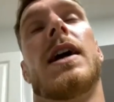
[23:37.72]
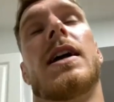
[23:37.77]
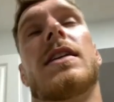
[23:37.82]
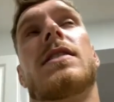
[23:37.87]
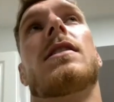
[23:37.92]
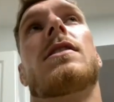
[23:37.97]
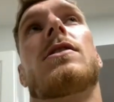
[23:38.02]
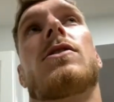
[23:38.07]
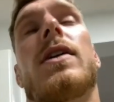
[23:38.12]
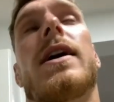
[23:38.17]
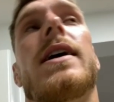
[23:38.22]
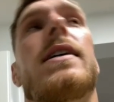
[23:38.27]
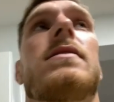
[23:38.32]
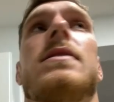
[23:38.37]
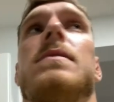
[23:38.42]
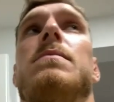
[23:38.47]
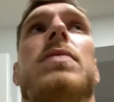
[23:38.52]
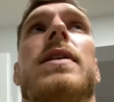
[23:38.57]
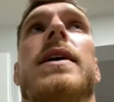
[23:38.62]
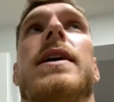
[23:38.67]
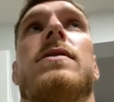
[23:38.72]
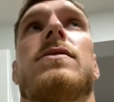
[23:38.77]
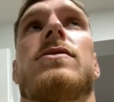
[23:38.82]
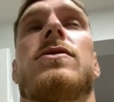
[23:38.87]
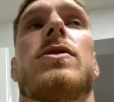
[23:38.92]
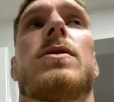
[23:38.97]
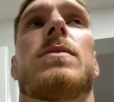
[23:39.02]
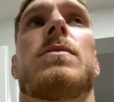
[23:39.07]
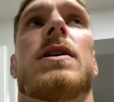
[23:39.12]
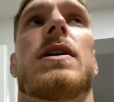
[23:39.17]
It's a crazy place
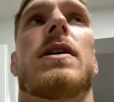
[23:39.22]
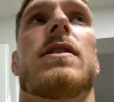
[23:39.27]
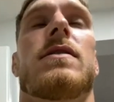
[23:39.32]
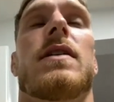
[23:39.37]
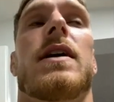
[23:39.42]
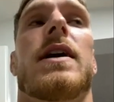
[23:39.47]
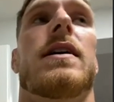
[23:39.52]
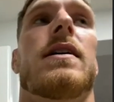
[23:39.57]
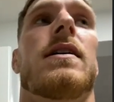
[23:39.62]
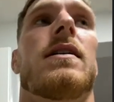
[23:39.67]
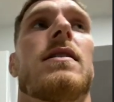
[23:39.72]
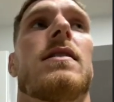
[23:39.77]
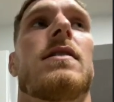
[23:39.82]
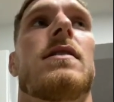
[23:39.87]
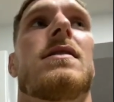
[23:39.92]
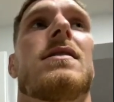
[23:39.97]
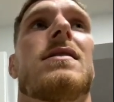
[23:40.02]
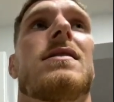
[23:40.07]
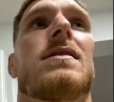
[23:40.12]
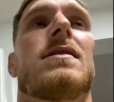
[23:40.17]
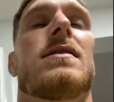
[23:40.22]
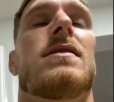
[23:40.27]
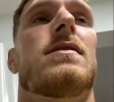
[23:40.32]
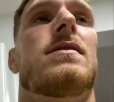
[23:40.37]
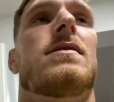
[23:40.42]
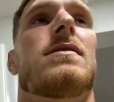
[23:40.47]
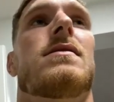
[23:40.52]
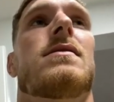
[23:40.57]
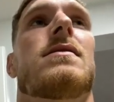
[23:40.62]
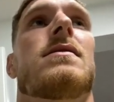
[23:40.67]
too because like
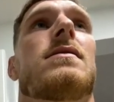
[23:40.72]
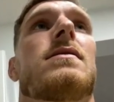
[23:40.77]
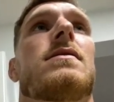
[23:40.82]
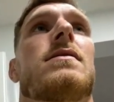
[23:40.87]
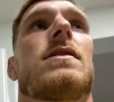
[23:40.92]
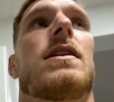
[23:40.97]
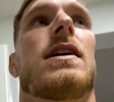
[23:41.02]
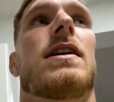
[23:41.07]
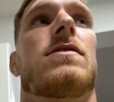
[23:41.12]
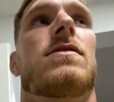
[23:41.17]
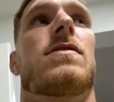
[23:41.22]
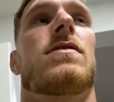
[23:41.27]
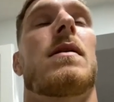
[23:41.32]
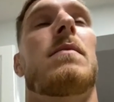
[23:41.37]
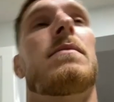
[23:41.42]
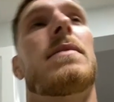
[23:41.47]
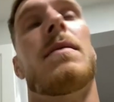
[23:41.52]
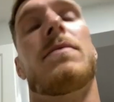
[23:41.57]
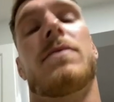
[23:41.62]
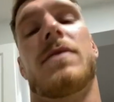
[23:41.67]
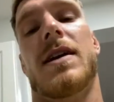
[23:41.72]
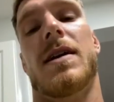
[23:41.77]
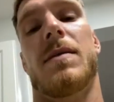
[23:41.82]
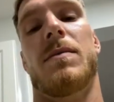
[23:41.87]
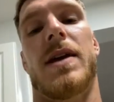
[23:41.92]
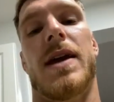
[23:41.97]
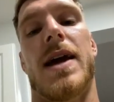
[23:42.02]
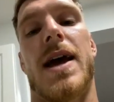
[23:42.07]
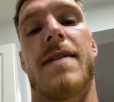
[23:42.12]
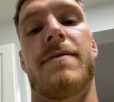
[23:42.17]
it's sometimes it can
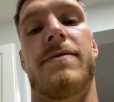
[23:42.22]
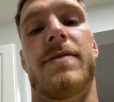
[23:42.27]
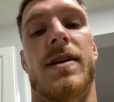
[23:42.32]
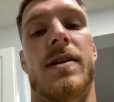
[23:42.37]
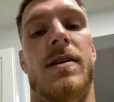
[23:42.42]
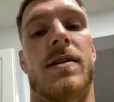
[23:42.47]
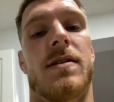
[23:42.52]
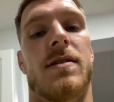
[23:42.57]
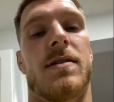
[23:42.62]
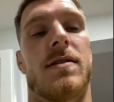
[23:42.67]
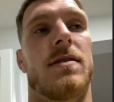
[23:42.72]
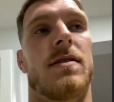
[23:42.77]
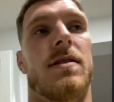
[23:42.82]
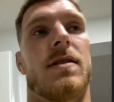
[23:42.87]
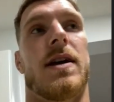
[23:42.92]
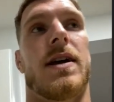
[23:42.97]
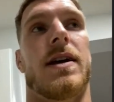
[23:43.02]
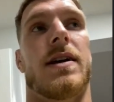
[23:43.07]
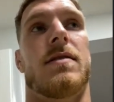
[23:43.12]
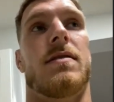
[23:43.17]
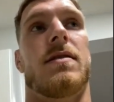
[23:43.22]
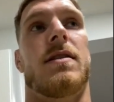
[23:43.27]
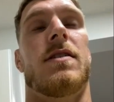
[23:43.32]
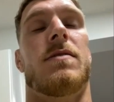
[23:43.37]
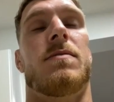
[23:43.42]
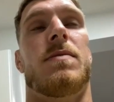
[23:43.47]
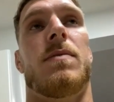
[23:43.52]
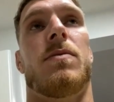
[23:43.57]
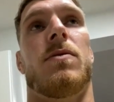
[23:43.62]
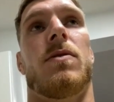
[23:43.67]
be heavy. Like these
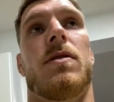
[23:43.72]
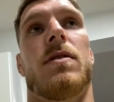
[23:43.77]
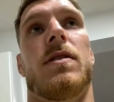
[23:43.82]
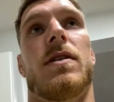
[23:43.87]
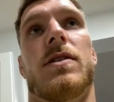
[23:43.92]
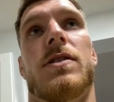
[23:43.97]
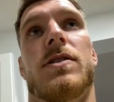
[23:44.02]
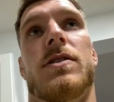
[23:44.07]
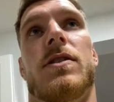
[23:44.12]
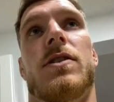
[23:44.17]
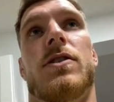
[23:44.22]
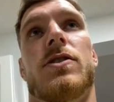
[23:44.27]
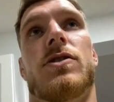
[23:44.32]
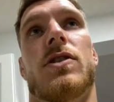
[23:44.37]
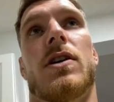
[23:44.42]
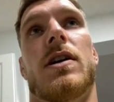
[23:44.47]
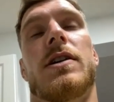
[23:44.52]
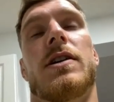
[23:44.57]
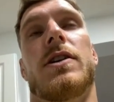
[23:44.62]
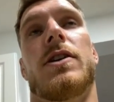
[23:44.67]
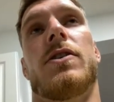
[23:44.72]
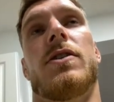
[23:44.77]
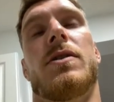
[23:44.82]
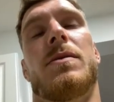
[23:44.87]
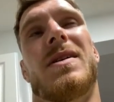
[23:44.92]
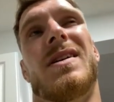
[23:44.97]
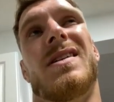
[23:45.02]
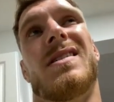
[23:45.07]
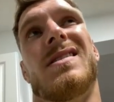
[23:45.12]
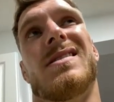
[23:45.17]
people are literally they're trying, you know what I mean?